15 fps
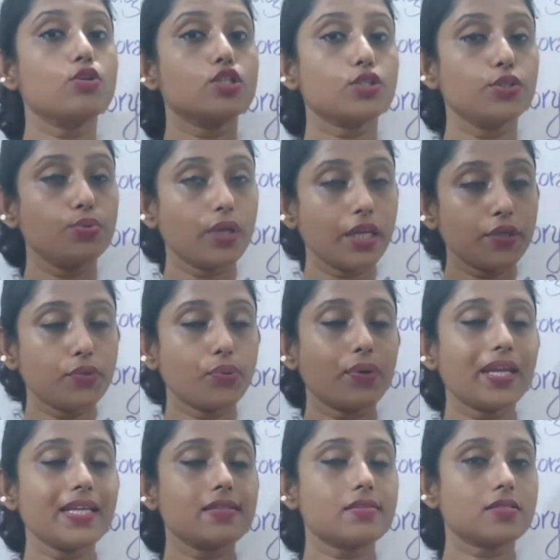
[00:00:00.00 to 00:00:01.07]
you
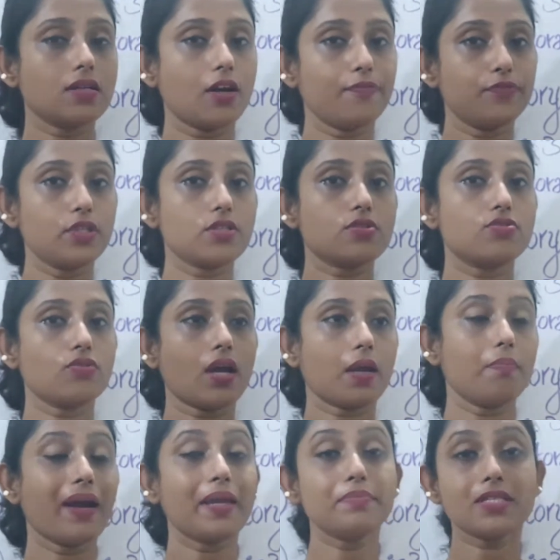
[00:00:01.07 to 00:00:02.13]
increased of this drug
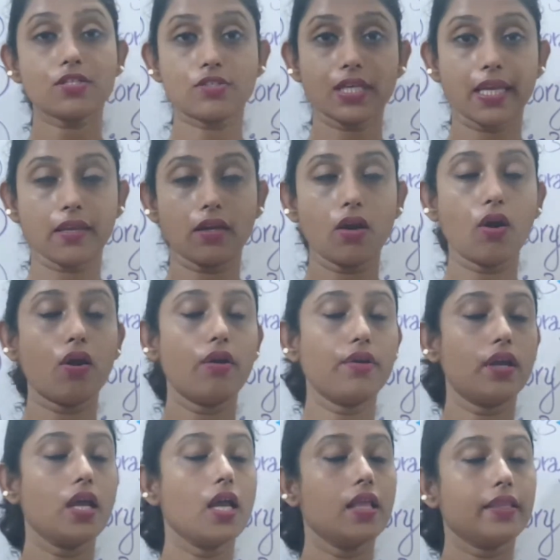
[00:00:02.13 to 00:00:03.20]
by mistake, or
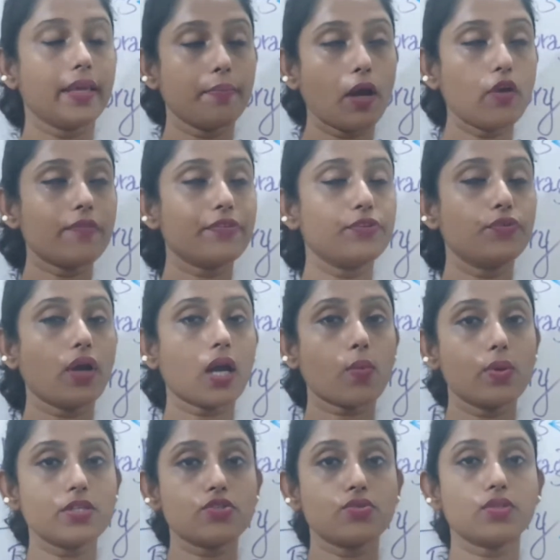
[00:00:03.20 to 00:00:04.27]
the amount of the drug
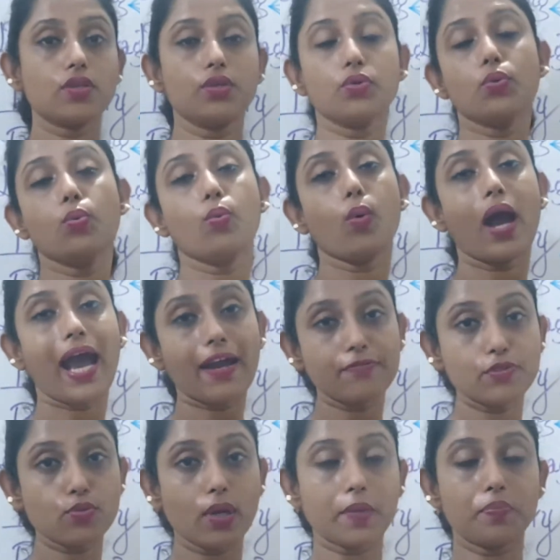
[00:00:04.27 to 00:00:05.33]
which you have
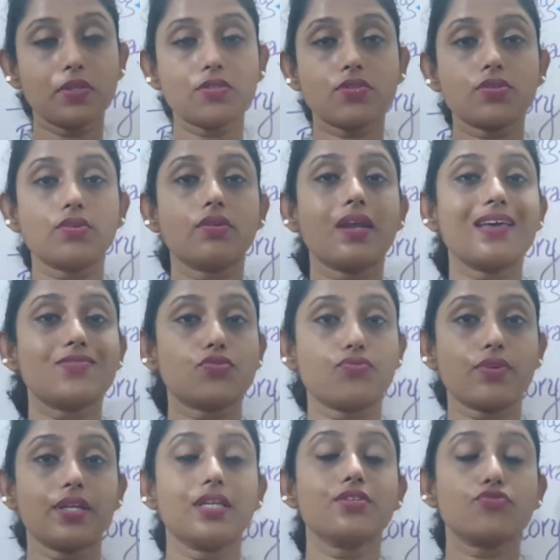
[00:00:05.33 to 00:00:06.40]
to administer
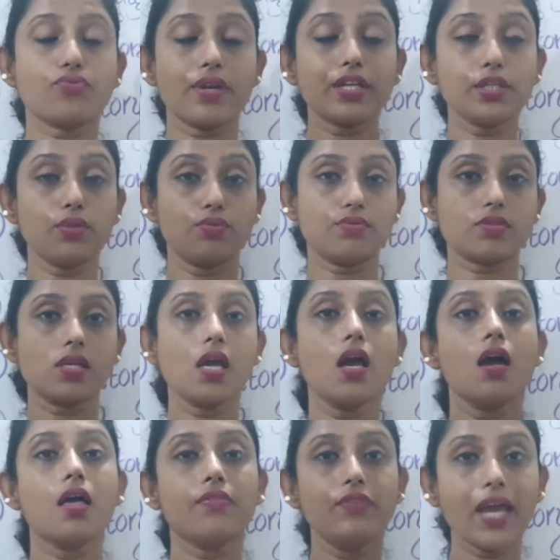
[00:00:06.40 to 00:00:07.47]
is reduced,
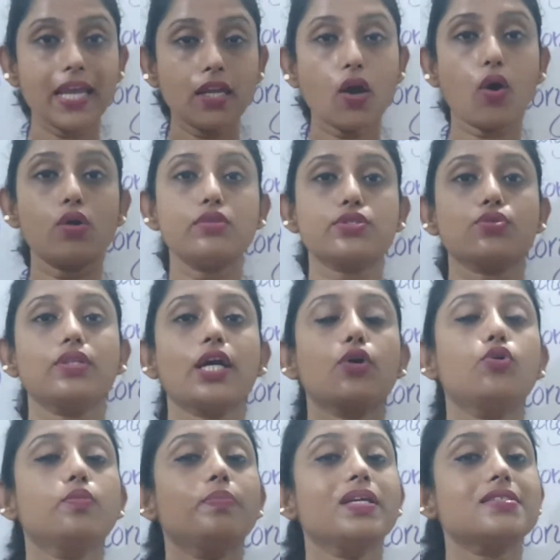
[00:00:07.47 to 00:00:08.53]
then also there
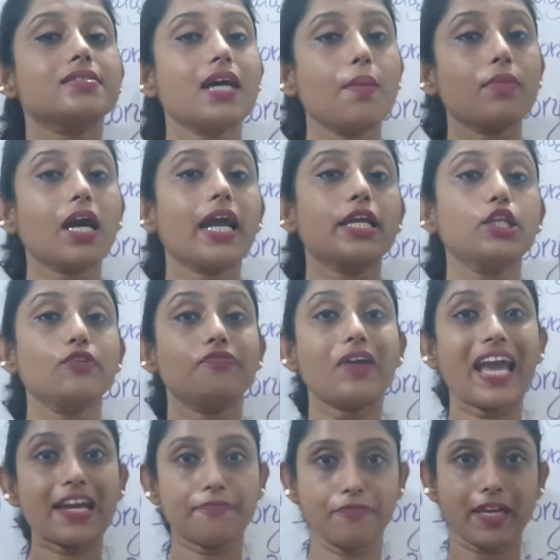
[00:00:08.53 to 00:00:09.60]
could be some kind of
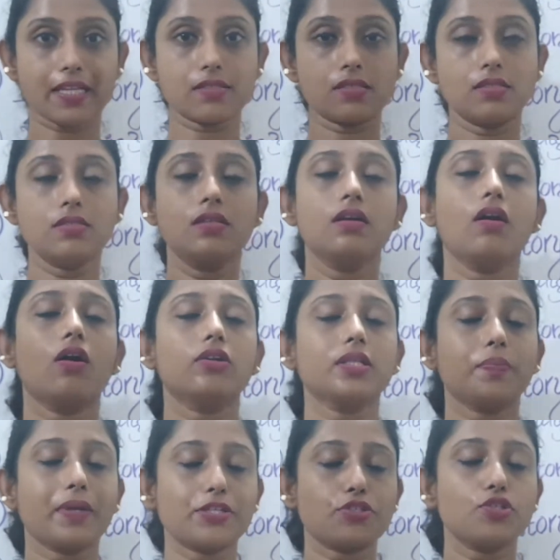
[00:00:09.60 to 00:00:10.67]
effects on the
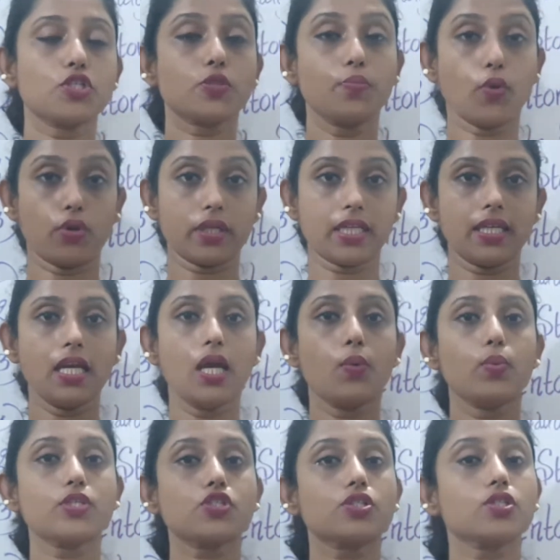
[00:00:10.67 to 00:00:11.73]
patient's body
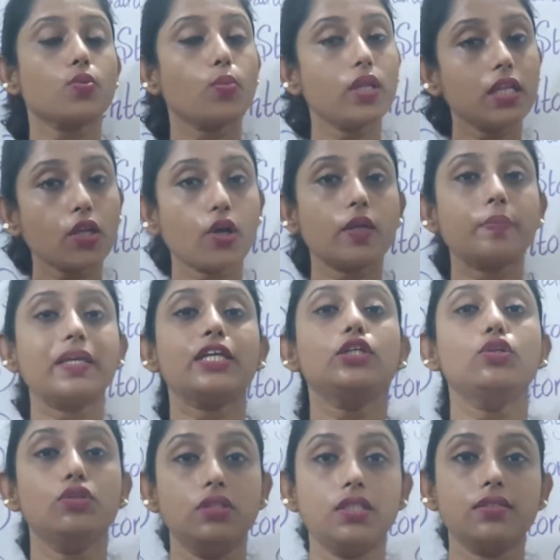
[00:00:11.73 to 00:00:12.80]
which will not be
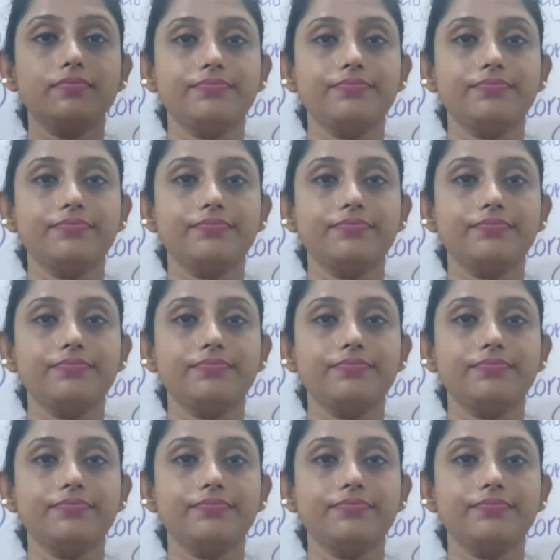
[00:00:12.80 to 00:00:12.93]
good.